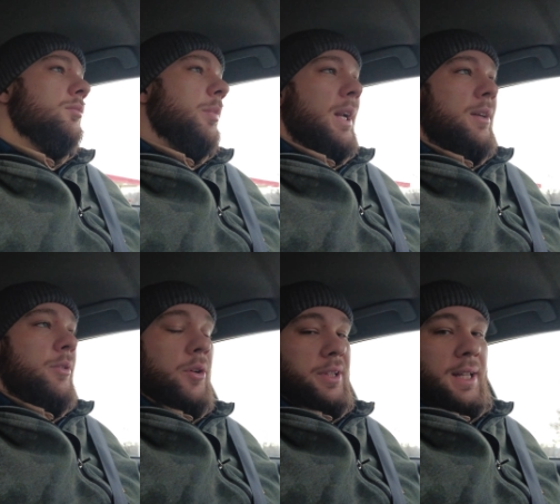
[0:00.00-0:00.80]
But I
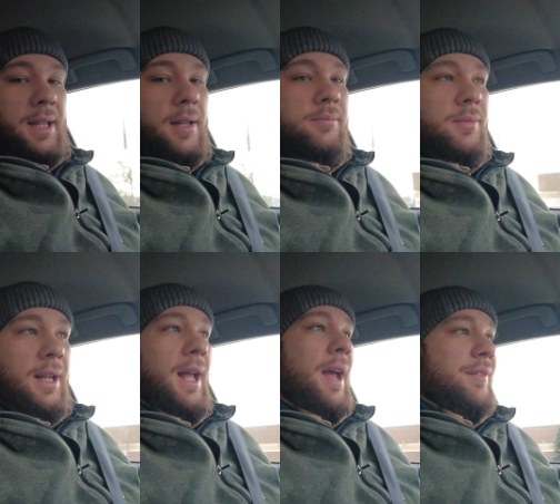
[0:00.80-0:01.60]
don't know that yet,
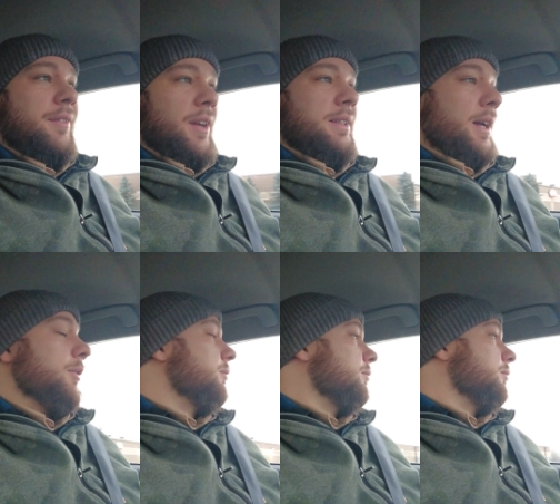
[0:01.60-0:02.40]
and I have to find
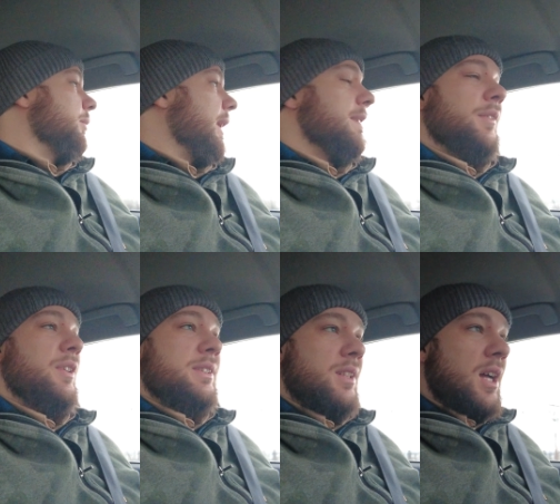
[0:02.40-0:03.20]
out. Because if
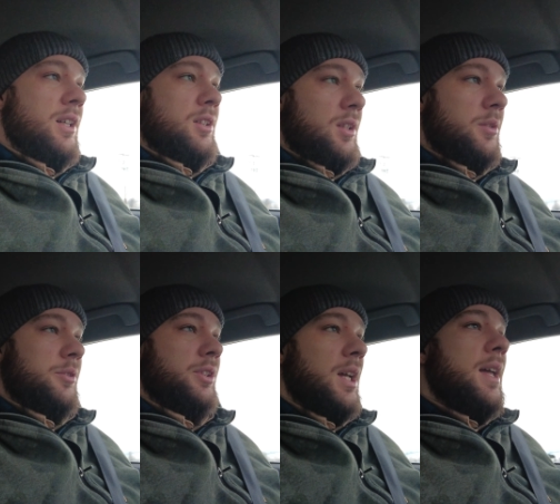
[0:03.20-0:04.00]
it's not
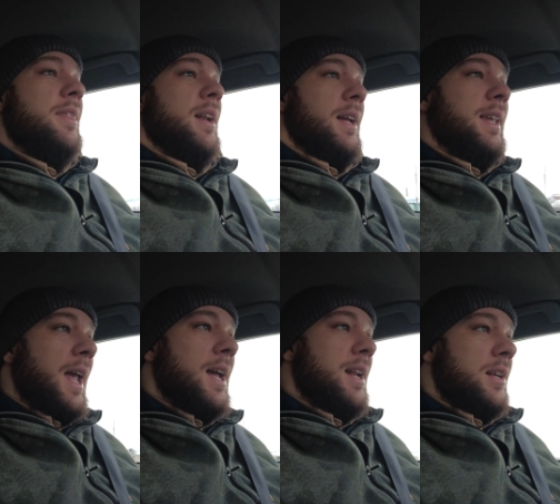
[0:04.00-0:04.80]
closed, then I
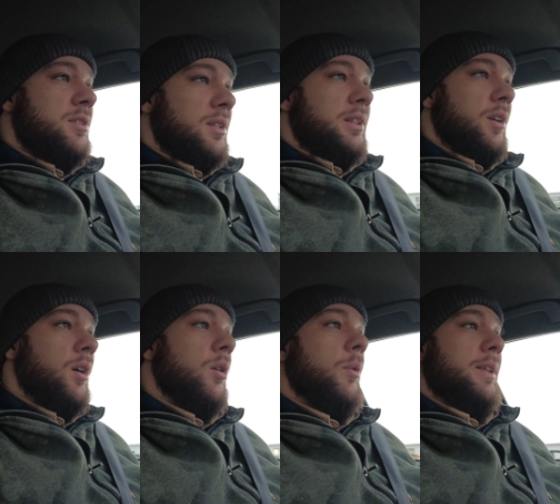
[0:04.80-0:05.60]
can actually
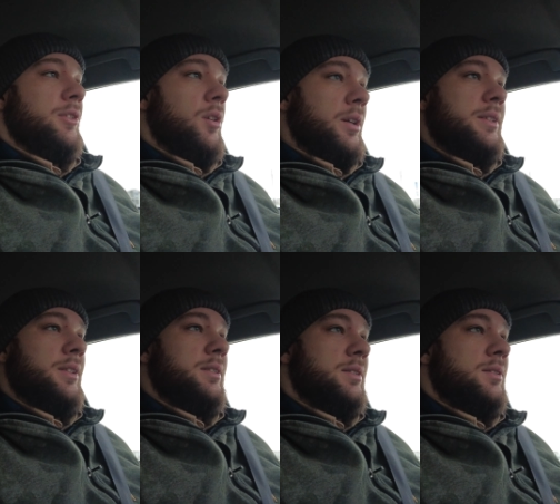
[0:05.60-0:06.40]
go as long
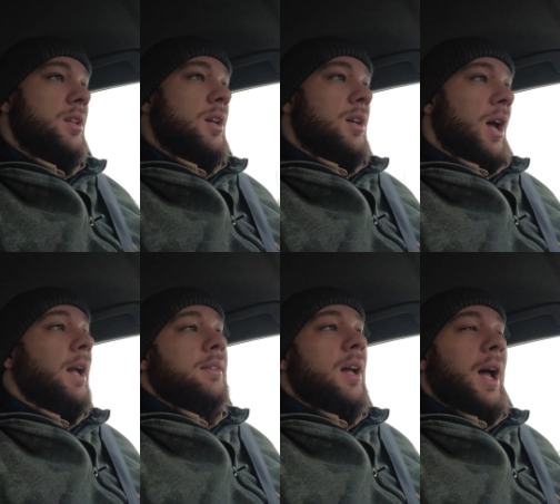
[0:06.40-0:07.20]
as it's,
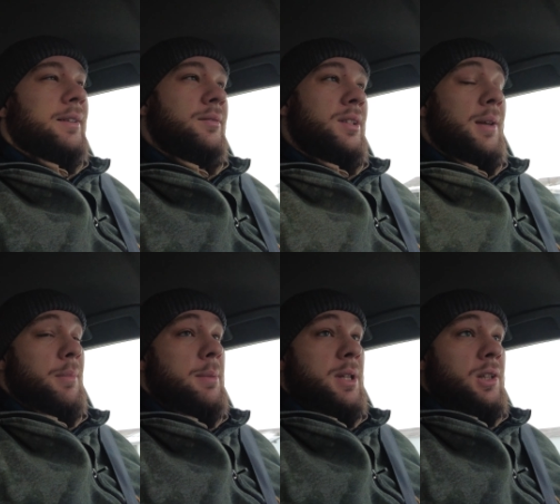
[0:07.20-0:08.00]
I, I, it
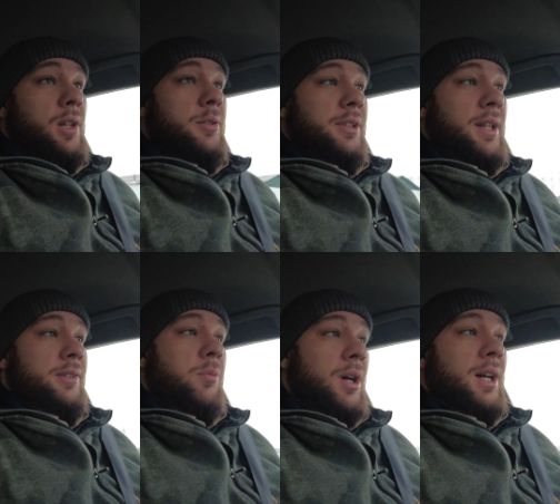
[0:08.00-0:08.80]
may be closed, and
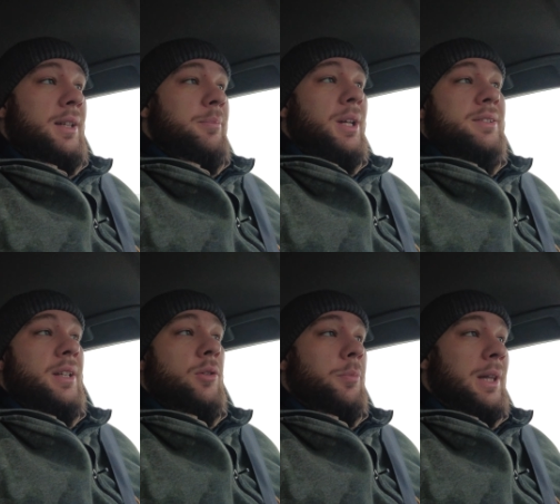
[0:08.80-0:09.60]
that's why, because
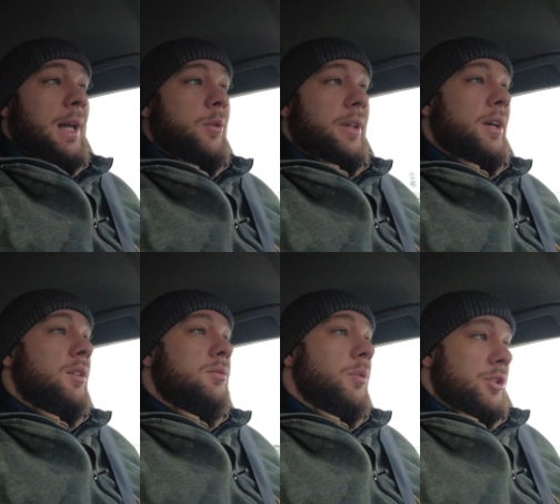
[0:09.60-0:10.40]
they don't plow
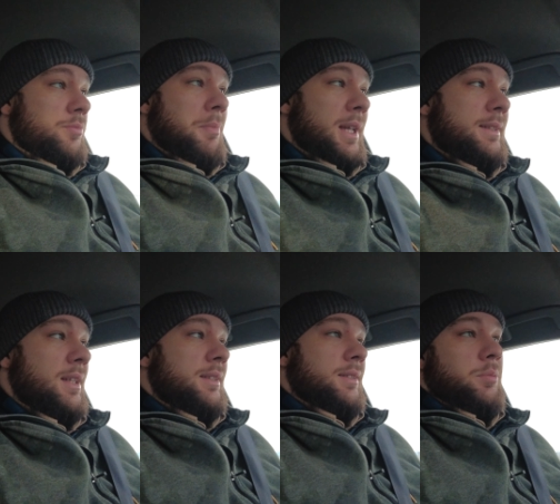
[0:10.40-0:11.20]
there, which makes
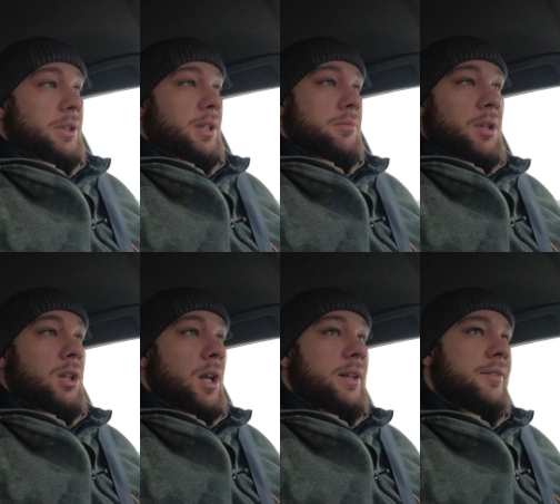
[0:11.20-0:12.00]
sense. We get a
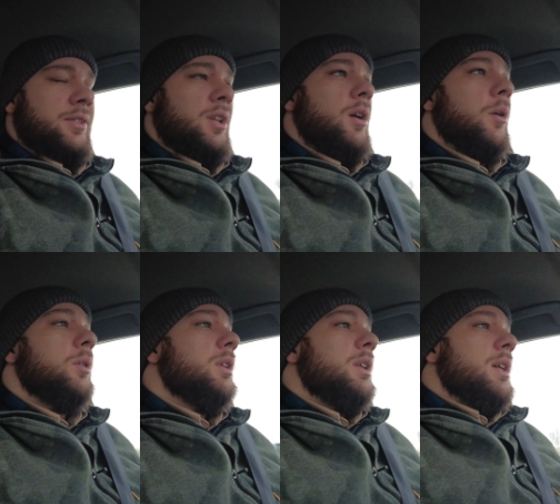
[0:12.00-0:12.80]
lot of
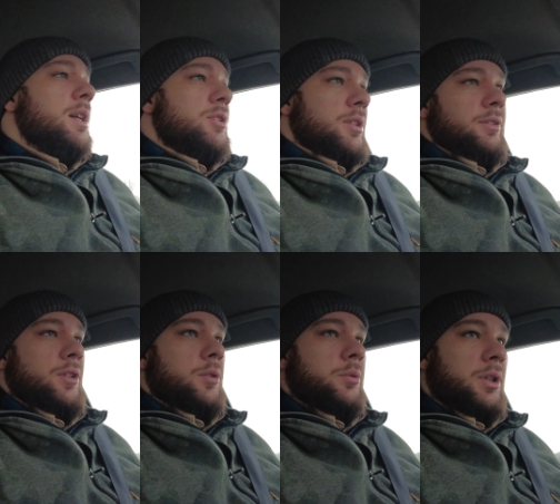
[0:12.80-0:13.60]
snow. It just
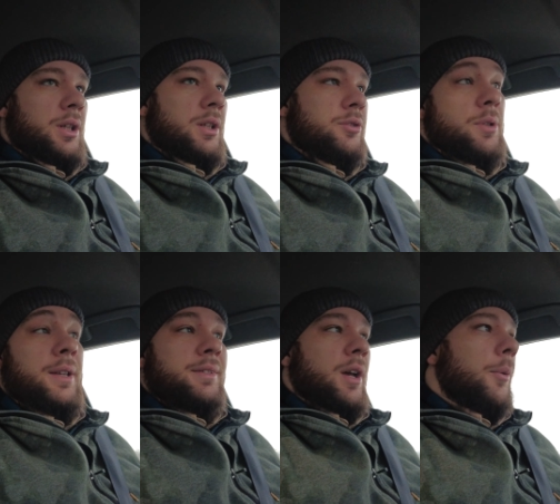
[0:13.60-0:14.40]
snowed uh, two
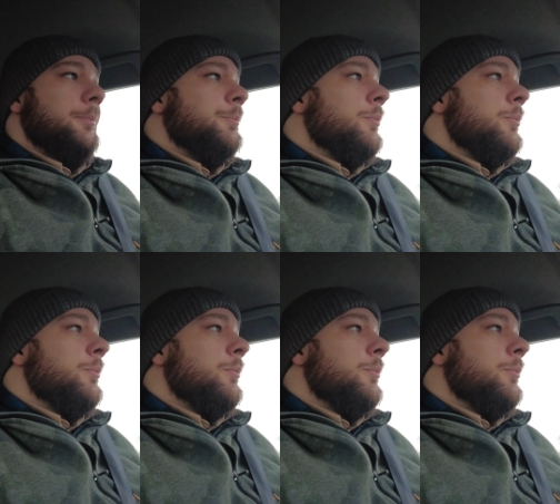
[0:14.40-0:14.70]
days ago,